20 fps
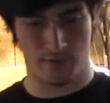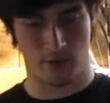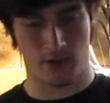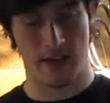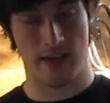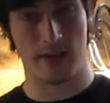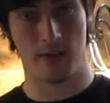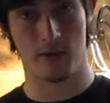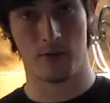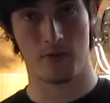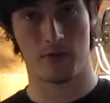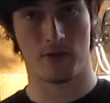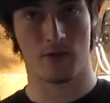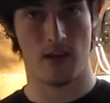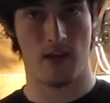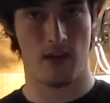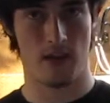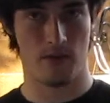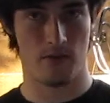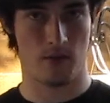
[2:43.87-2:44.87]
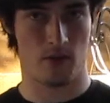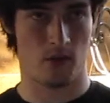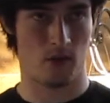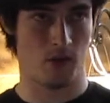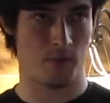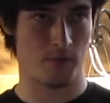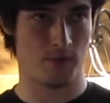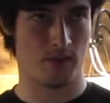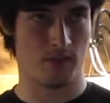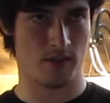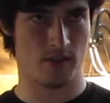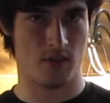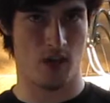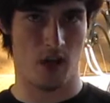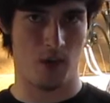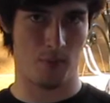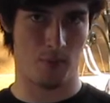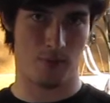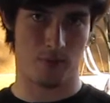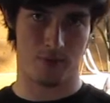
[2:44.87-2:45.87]
for geckos, they are up at the
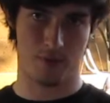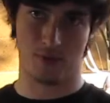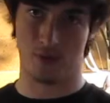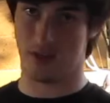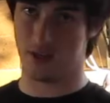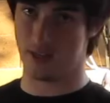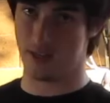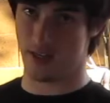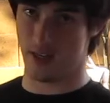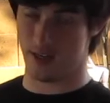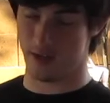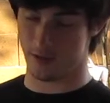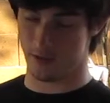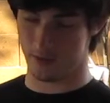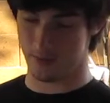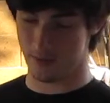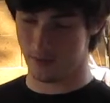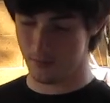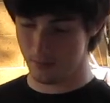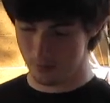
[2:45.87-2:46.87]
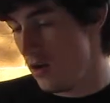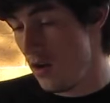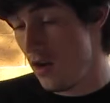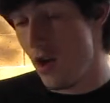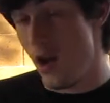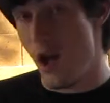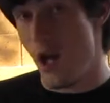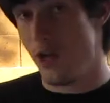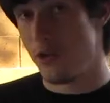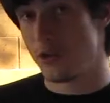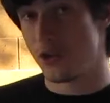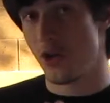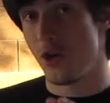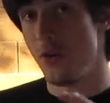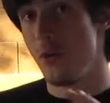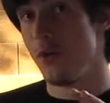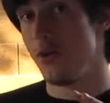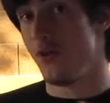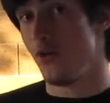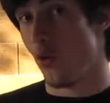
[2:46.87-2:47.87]
top with crested geckos. I'll show
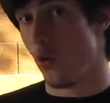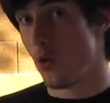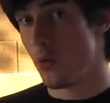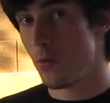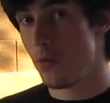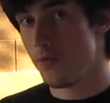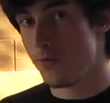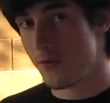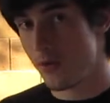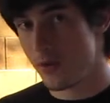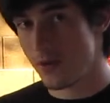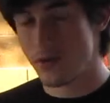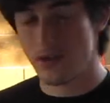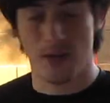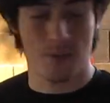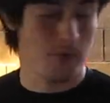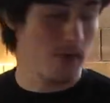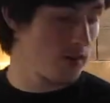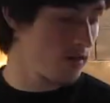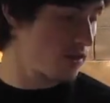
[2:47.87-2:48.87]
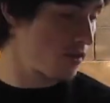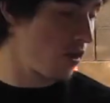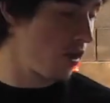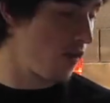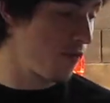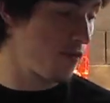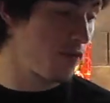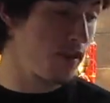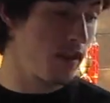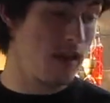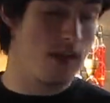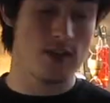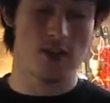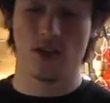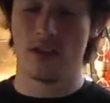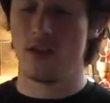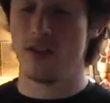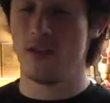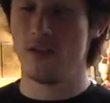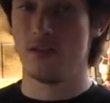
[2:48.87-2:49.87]
you a normal first. I'm going to start off with each
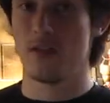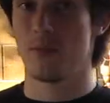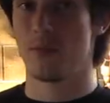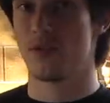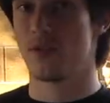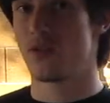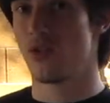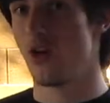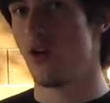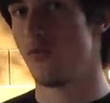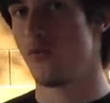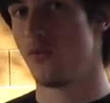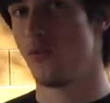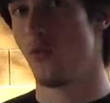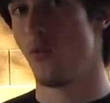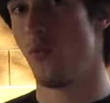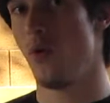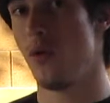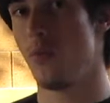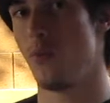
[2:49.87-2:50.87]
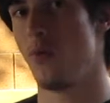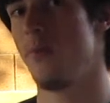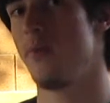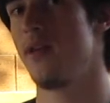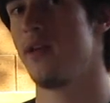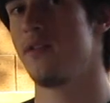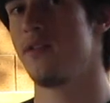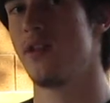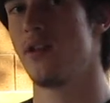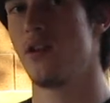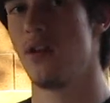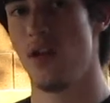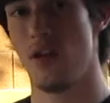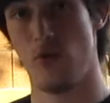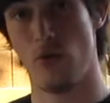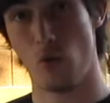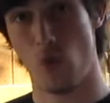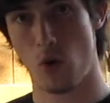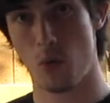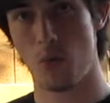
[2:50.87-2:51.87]
of these. I'm going to start off with what would be considered a
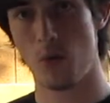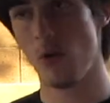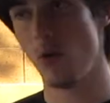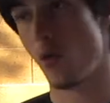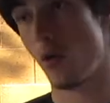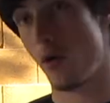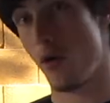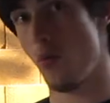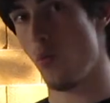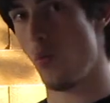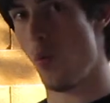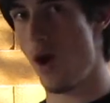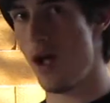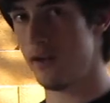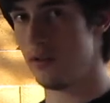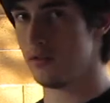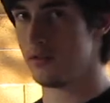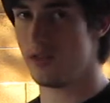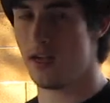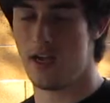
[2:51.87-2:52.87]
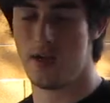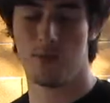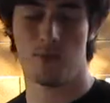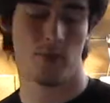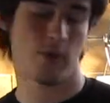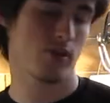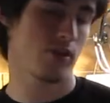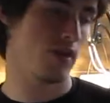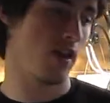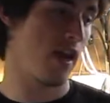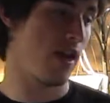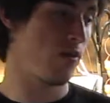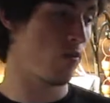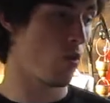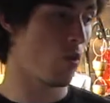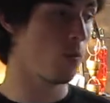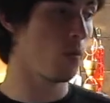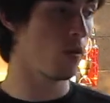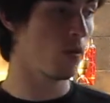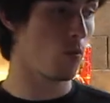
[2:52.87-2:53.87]
normal or a wild type, which a
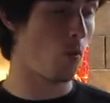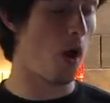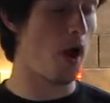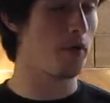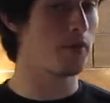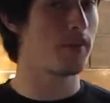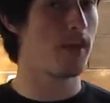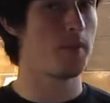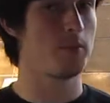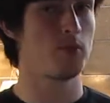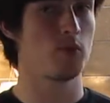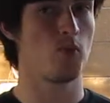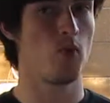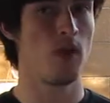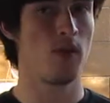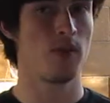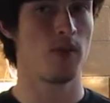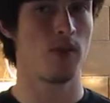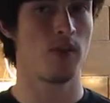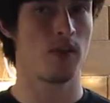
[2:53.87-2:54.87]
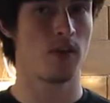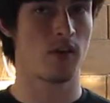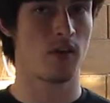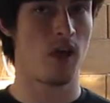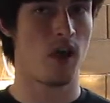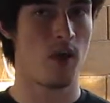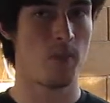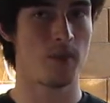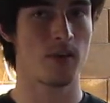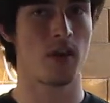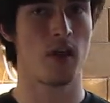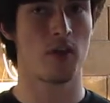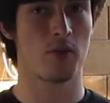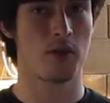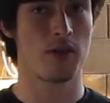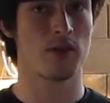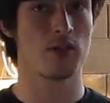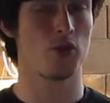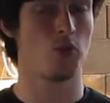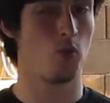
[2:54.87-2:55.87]
normal or wild type is what their common
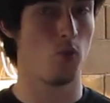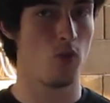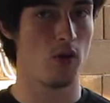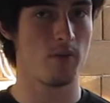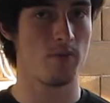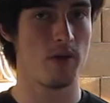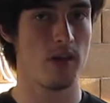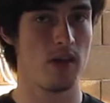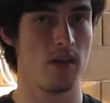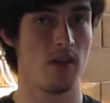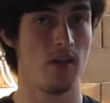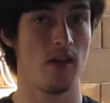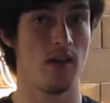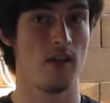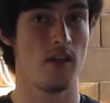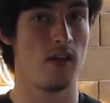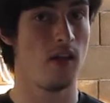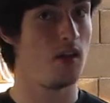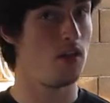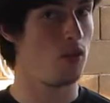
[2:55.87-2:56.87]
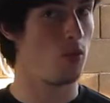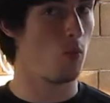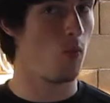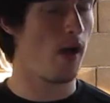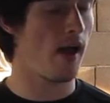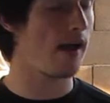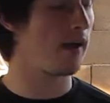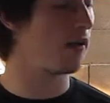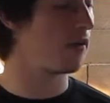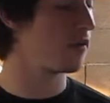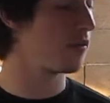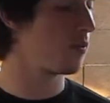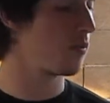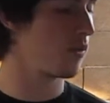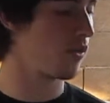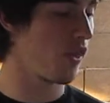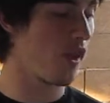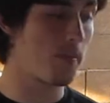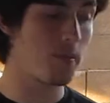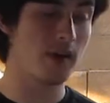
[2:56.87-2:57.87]
coloration would be in the wild.
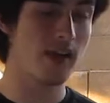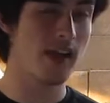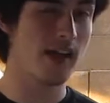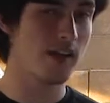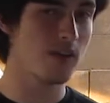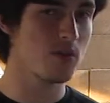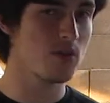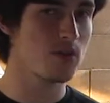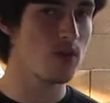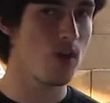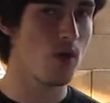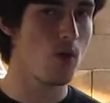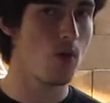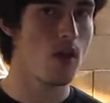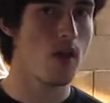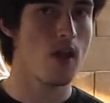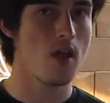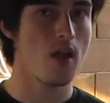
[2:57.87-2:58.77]
With leopard geckos, though,